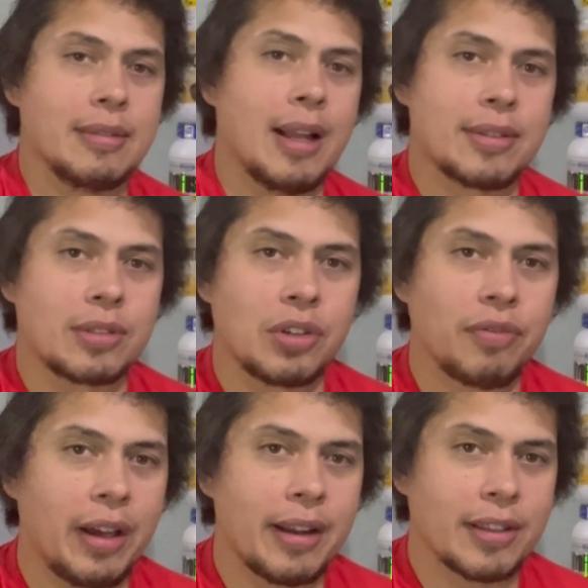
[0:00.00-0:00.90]
not
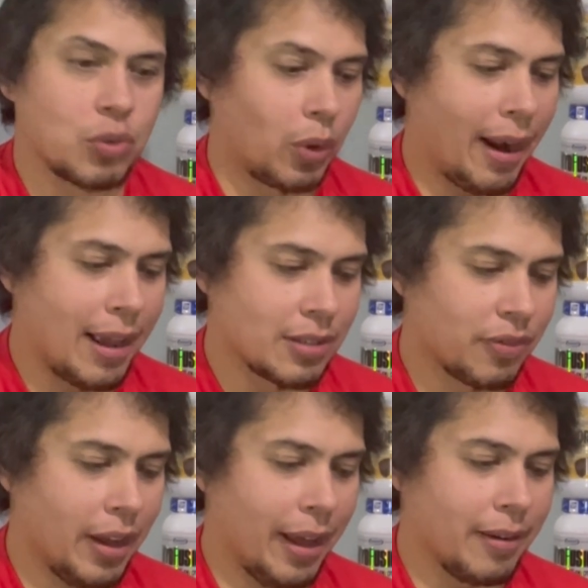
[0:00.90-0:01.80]
certified as
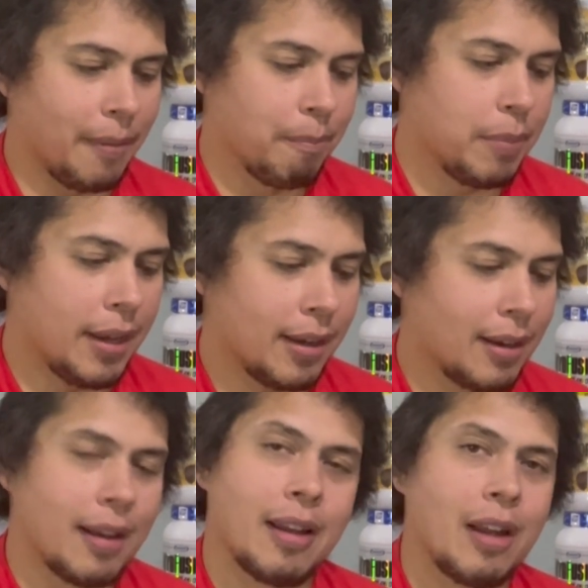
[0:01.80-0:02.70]
grass-fed.
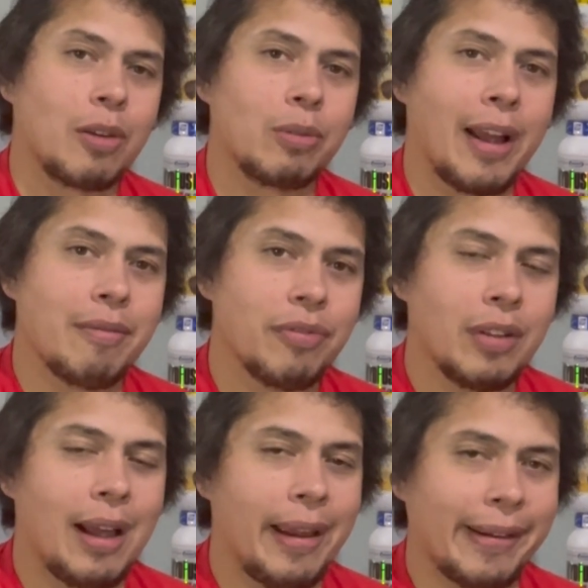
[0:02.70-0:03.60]
Big red
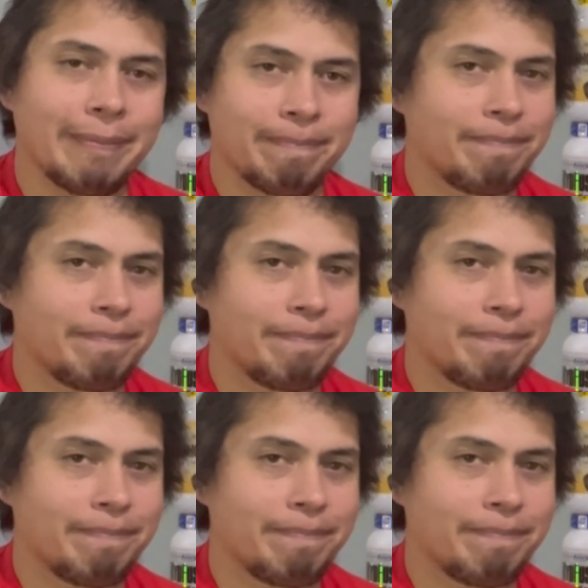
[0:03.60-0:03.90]
flag.